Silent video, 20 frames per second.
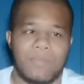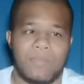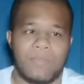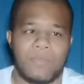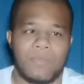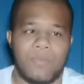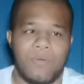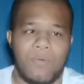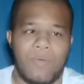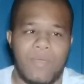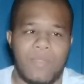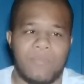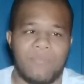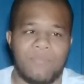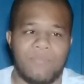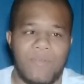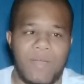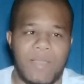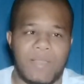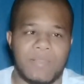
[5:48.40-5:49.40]
you know, and
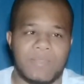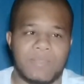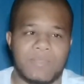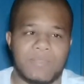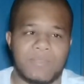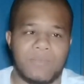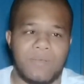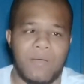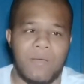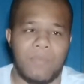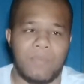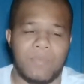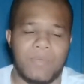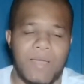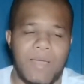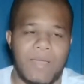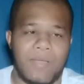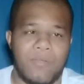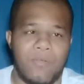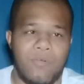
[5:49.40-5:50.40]
fights
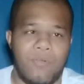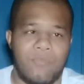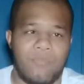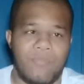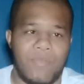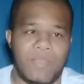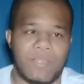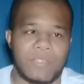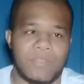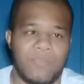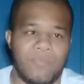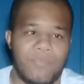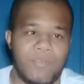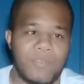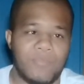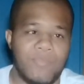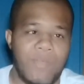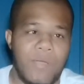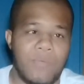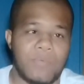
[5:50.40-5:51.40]
Kai Carl Franz. The
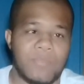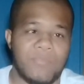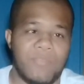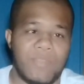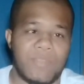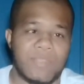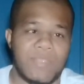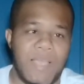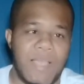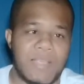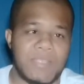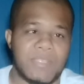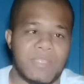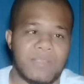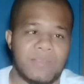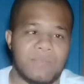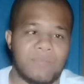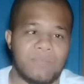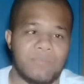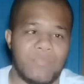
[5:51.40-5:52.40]
first fight was
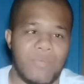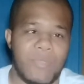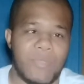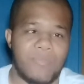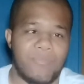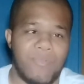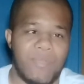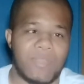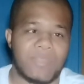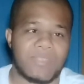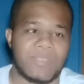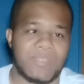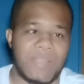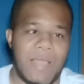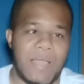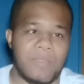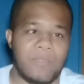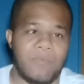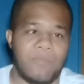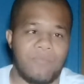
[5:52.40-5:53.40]
fantastic. Great
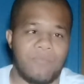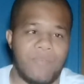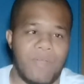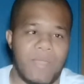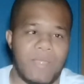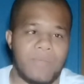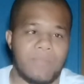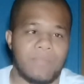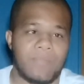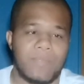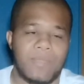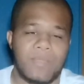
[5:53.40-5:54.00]
stand-up fight.